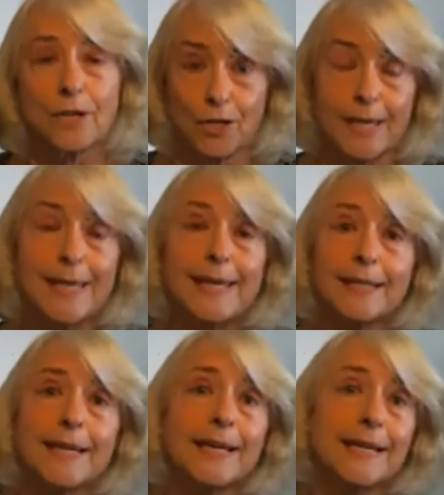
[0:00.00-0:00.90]

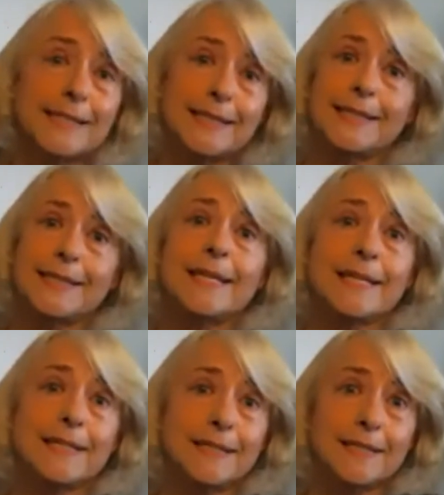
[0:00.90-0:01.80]
healing a
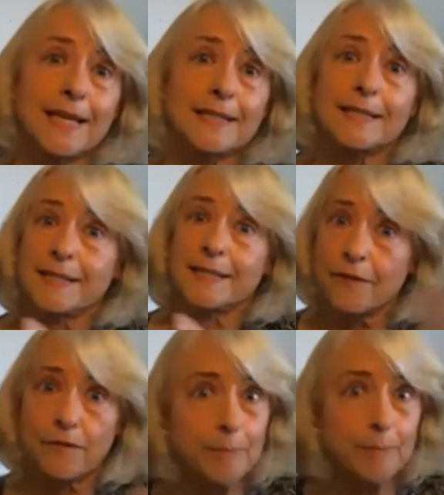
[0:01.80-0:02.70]
disease that's
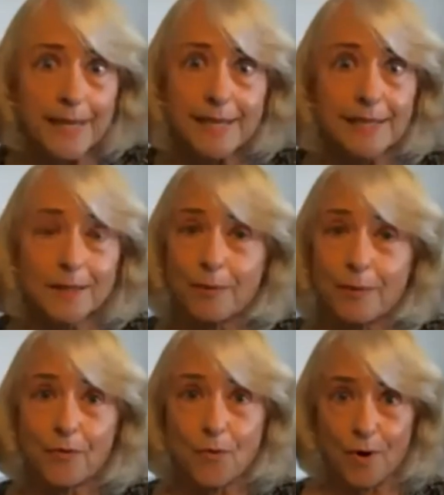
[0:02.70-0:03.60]
never been healed
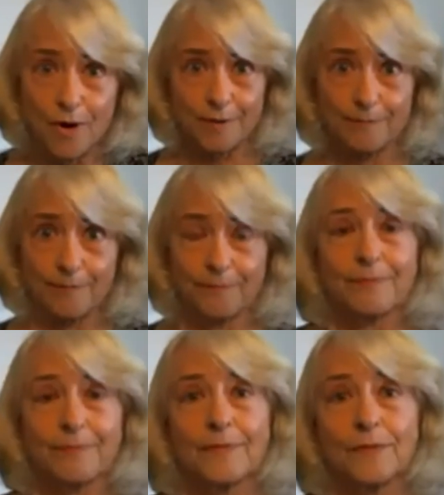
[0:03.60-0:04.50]
before,
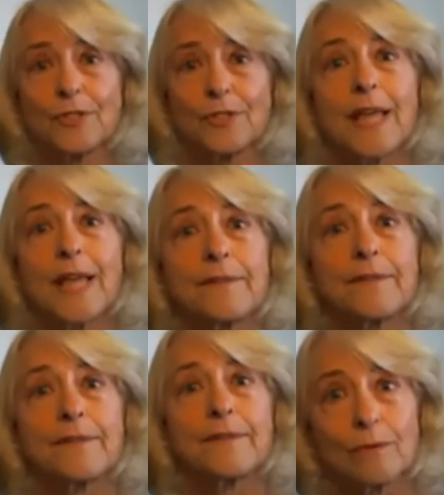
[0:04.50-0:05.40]
there's a lot of
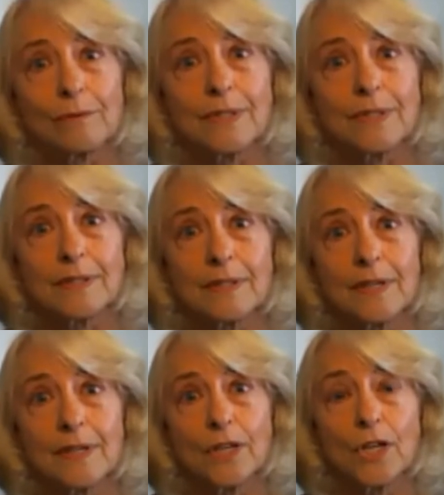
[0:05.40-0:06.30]
unknowns.
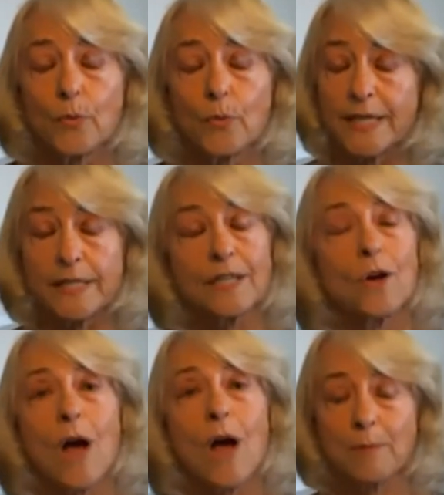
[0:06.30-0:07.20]
You know, we didn't
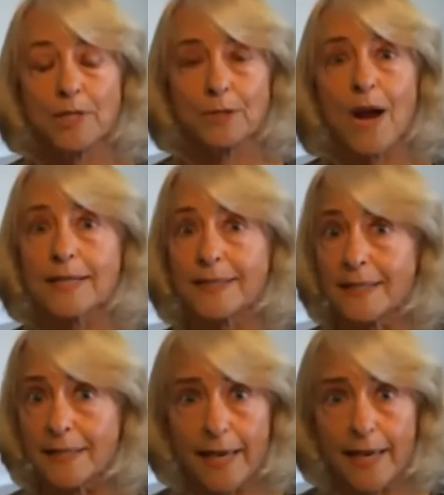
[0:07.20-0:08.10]
know how much
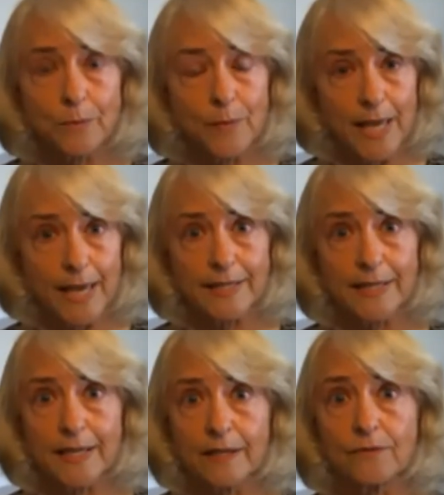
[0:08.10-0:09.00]
prostaglandin we had to
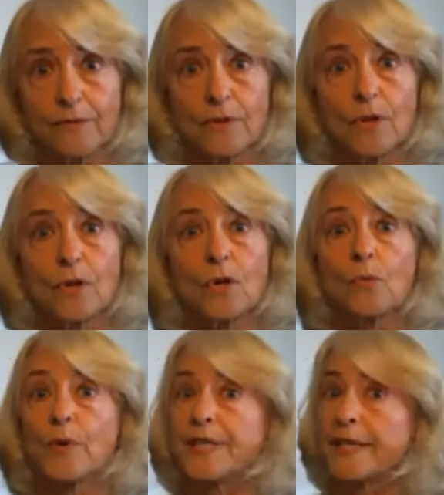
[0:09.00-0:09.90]
give.
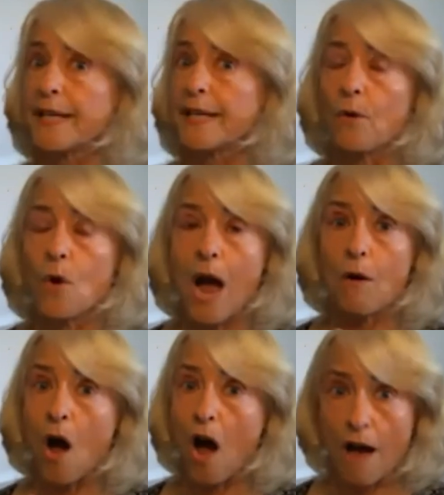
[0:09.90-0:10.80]
We didn't know
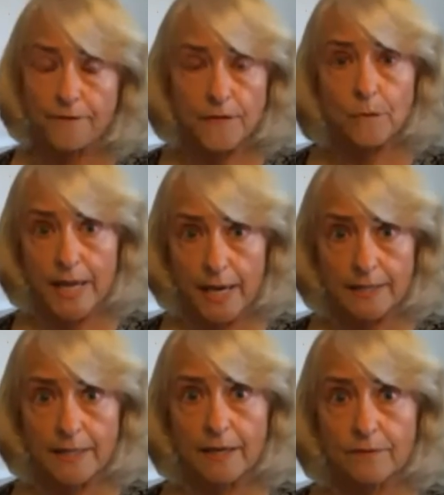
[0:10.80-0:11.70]
how often we had
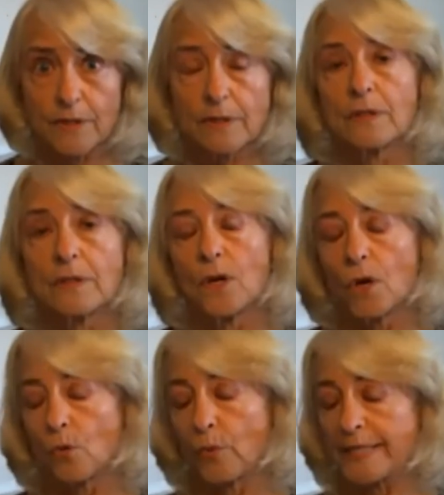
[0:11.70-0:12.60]
to give it.
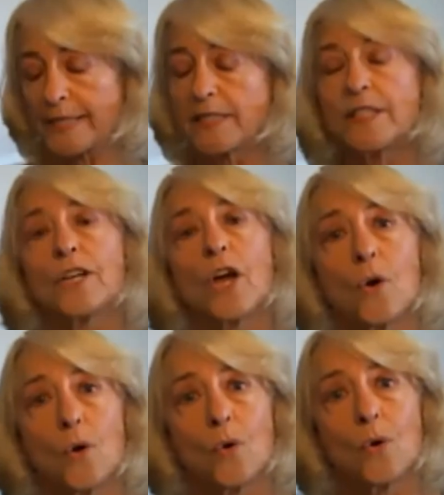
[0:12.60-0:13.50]
We didn't
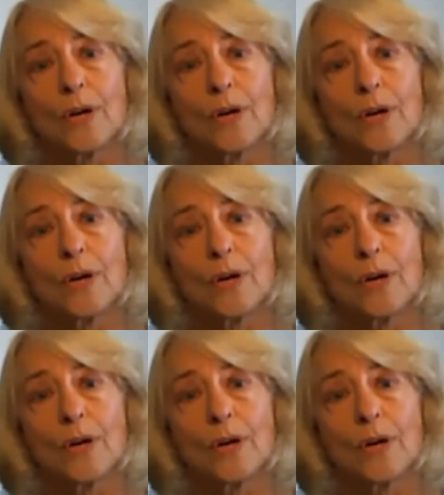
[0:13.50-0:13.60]
know